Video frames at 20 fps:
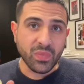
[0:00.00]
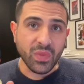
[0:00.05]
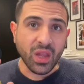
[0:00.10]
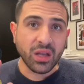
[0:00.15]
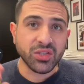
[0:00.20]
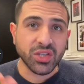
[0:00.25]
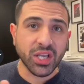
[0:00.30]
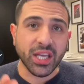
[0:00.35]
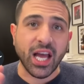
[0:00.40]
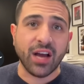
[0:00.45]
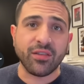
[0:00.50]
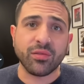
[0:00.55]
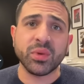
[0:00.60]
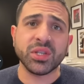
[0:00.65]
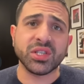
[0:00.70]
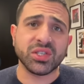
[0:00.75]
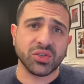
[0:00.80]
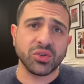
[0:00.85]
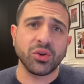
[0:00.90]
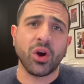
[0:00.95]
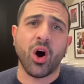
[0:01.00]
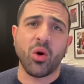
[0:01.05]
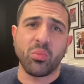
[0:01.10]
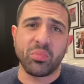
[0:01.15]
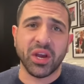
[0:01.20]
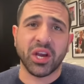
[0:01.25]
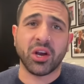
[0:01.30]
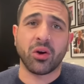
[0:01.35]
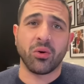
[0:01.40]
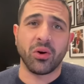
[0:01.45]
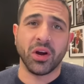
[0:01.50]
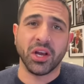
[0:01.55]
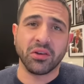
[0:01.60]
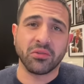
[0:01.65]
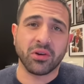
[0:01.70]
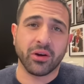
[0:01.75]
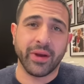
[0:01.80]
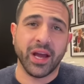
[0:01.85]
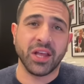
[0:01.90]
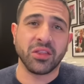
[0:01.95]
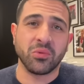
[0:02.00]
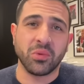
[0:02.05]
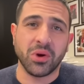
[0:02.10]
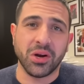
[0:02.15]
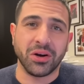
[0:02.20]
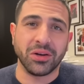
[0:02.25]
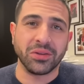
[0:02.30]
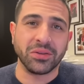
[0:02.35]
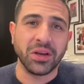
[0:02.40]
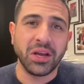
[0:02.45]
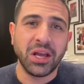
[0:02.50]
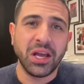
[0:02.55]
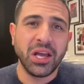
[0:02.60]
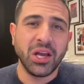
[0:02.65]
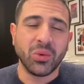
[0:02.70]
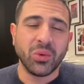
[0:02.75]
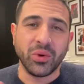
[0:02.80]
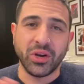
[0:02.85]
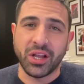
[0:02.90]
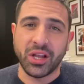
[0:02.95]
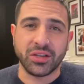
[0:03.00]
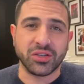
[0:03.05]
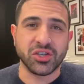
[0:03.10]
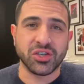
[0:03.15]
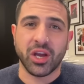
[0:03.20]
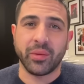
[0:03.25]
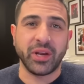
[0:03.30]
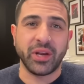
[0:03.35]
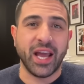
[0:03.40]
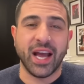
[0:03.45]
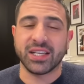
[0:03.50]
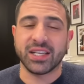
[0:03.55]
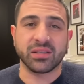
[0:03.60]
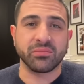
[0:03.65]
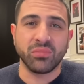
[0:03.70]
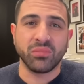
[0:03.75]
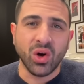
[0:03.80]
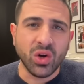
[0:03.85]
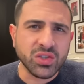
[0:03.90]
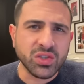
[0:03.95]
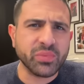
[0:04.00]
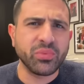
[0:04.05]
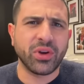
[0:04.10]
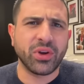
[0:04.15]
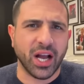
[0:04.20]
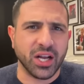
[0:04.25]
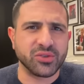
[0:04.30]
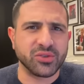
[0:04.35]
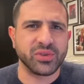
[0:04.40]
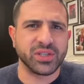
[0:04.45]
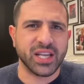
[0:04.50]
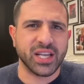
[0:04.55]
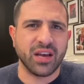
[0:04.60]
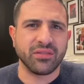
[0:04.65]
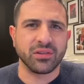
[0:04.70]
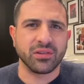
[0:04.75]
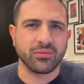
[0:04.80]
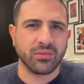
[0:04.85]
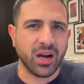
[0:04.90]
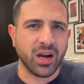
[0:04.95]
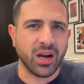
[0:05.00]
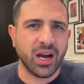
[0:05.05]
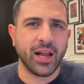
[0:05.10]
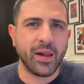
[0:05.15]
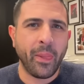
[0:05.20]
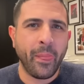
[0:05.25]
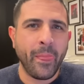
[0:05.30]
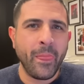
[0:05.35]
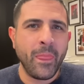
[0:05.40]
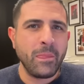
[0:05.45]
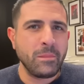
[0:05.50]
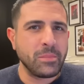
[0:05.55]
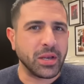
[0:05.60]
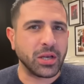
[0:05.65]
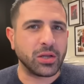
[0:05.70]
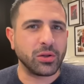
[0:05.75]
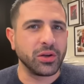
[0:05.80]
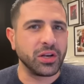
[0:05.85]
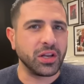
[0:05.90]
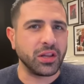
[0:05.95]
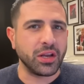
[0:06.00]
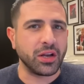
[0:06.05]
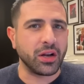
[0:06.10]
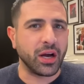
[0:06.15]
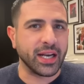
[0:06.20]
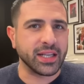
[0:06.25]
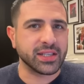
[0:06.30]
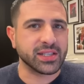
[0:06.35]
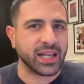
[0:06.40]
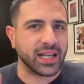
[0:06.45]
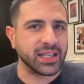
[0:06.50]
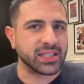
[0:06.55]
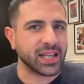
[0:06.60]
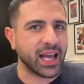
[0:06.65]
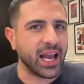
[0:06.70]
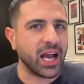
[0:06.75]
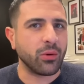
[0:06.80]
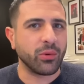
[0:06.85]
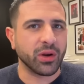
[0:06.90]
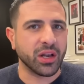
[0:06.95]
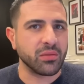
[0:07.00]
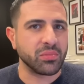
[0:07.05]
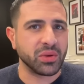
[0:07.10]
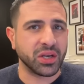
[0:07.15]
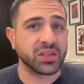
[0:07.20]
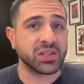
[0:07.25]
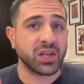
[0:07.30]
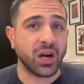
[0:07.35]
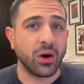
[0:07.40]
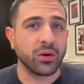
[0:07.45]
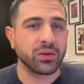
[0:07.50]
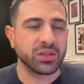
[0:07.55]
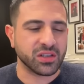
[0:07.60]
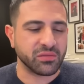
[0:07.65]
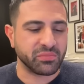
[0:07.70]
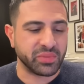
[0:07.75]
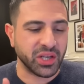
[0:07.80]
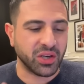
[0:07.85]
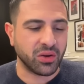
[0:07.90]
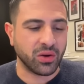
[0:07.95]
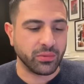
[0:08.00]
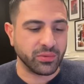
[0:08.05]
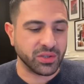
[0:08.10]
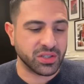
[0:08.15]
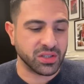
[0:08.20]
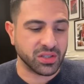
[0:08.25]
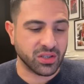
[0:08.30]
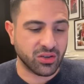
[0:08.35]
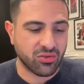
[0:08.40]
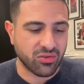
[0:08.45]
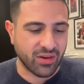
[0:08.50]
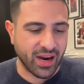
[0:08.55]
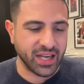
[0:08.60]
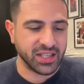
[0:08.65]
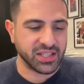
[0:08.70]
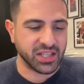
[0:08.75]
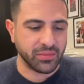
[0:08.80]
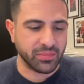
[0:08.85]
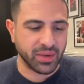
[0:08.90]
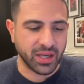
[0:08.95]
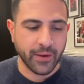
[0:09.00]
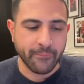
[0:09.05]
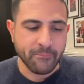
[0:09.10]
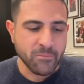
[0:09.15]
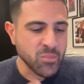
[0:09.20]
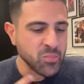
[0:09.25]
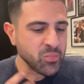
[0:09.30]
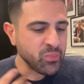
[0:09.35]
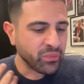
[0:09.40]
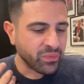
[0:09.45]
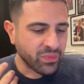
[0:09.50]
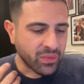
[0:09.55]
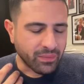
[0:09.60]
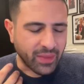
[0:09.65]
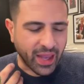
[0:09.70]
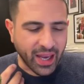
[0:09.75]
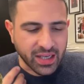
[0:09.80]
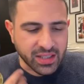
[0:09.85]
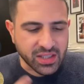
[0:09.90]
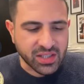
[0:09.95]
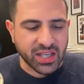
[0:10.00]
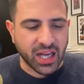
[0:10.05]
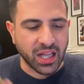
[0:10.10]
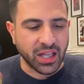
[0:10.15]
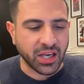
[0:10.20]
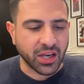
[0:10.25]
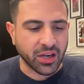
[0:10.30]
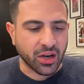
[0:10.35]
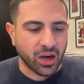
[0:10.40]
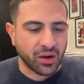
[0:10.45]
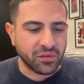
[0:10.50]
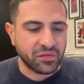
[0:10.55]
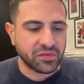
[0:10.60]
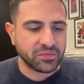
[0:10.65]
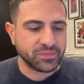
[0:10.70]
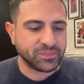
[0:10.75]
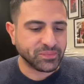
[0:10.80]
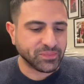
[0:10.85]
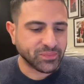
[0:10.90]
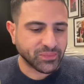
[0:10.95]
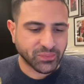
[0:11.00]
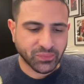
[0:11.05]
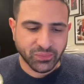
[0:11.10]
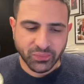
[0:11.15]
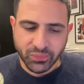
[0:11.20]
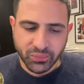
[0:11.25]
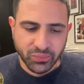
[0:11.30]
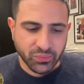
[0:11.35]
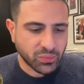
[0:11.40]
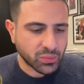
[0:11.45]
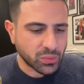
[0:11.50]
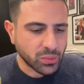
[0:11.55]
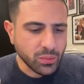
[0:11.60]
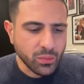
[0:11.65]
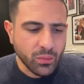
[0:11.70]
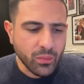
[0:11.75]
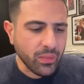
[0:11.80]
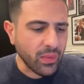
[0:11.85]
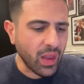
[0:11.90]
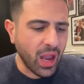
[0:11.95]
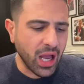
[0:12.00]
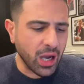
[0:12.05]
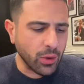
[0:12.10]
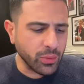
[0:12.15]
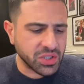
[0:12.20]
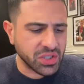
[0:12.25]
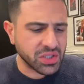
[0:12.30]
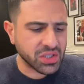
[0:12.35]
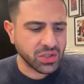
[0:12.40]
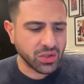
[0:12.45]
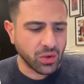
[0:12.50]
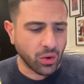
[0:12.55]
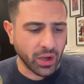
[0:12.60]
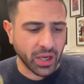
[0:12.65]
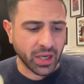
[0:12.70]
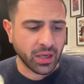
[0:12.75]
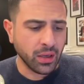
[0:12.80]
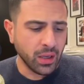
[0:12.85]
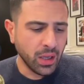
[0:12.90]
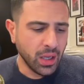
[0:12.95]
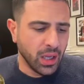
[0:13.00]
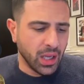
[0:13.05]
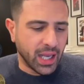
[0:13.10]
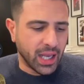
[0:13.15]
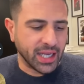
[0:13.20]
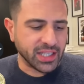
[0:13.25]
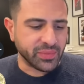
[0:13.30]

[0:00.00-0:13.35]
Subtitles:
So governments do hold Bitcoin around the world. We know that Germany has it. Multiple countries have it, right? Including the United States. They are one of the biggest holders of Bitcoin, which is crazy. But they are selling it off, which is annoying. And